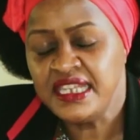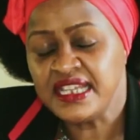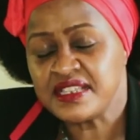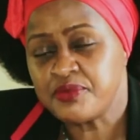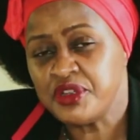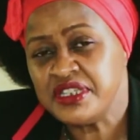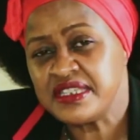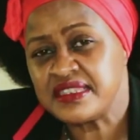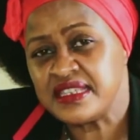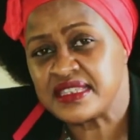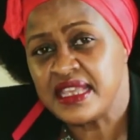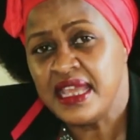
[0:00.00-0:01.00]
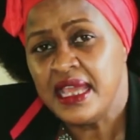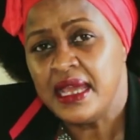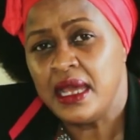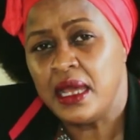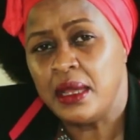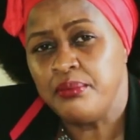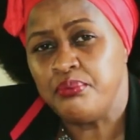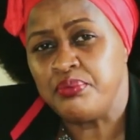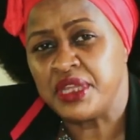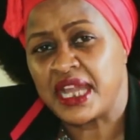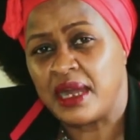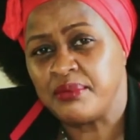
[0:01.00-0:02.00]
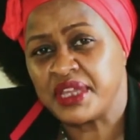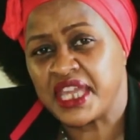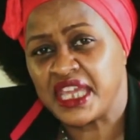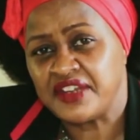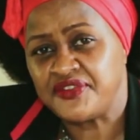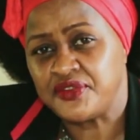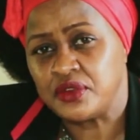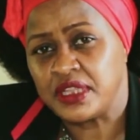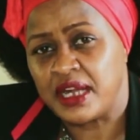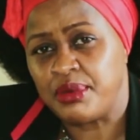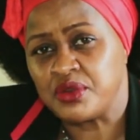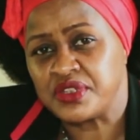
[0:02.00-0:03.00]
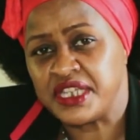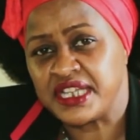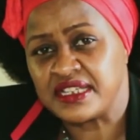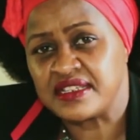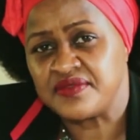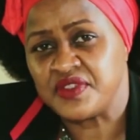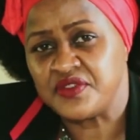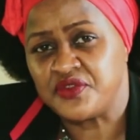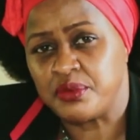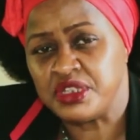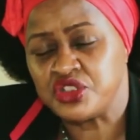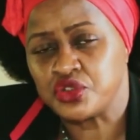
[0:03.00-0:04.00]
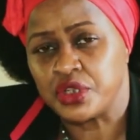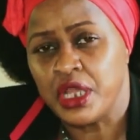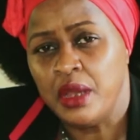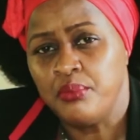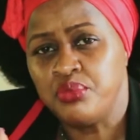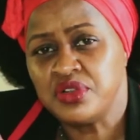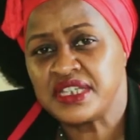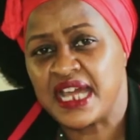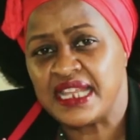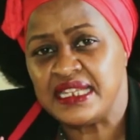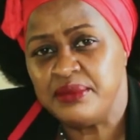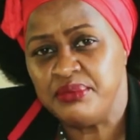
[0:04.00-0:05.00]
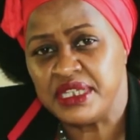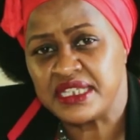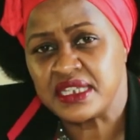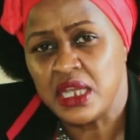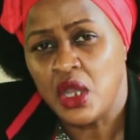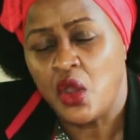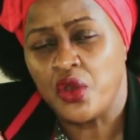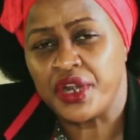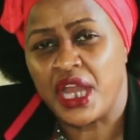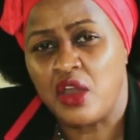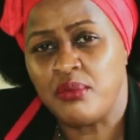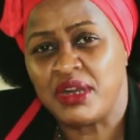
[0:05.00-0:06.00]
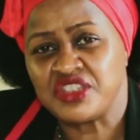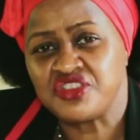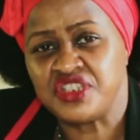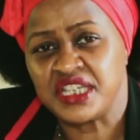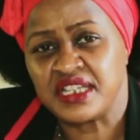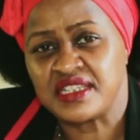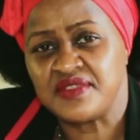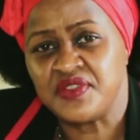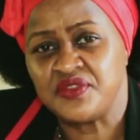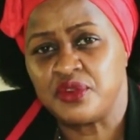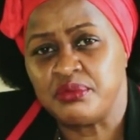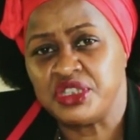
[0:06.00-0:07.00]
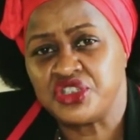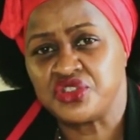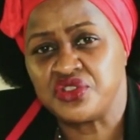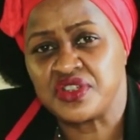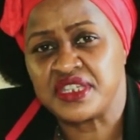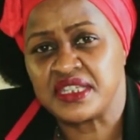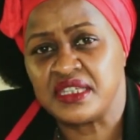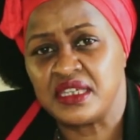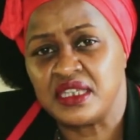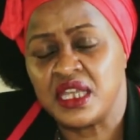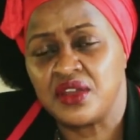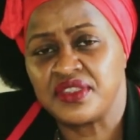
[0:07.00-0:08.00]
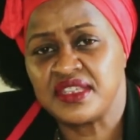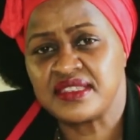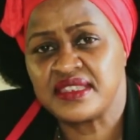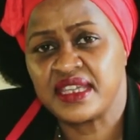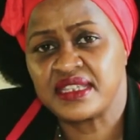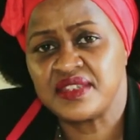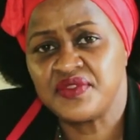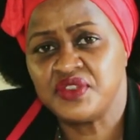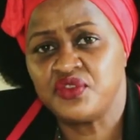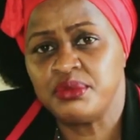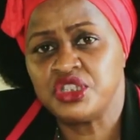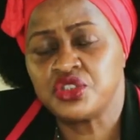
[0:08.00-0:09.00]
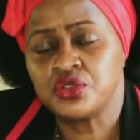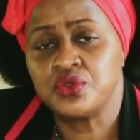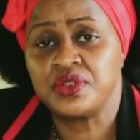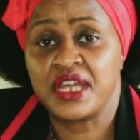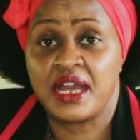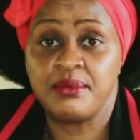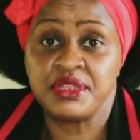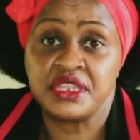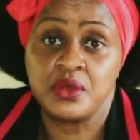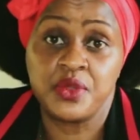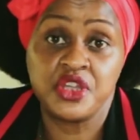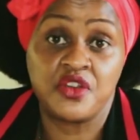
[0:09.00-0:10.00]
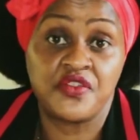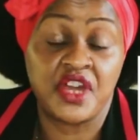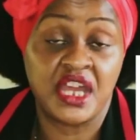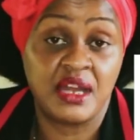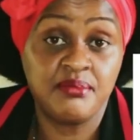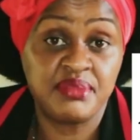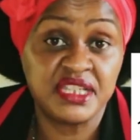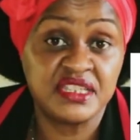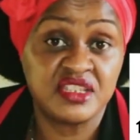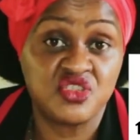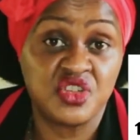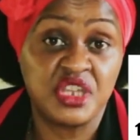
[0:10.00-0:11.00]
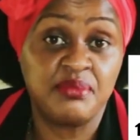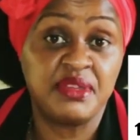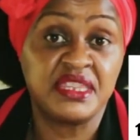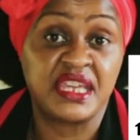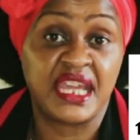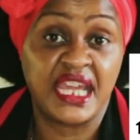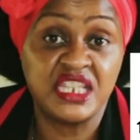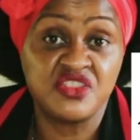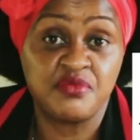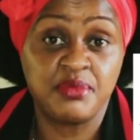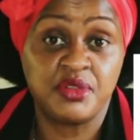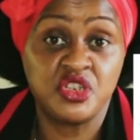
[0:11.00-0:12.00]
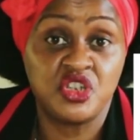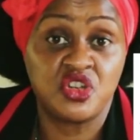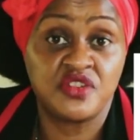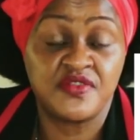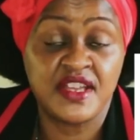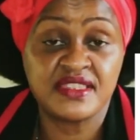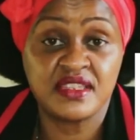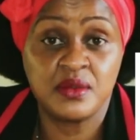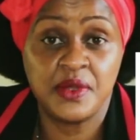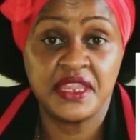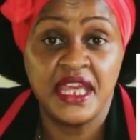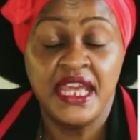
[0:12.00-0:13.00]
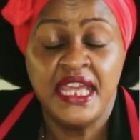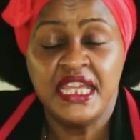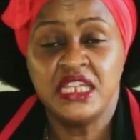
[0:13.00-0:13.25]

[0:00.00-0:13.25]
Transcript: My next point is this: become careful about negative information. Put a limit on how much negative information you're taking in. Now, this negative information could come in the way of the company that you're keeping, the kind of people you're conversing with.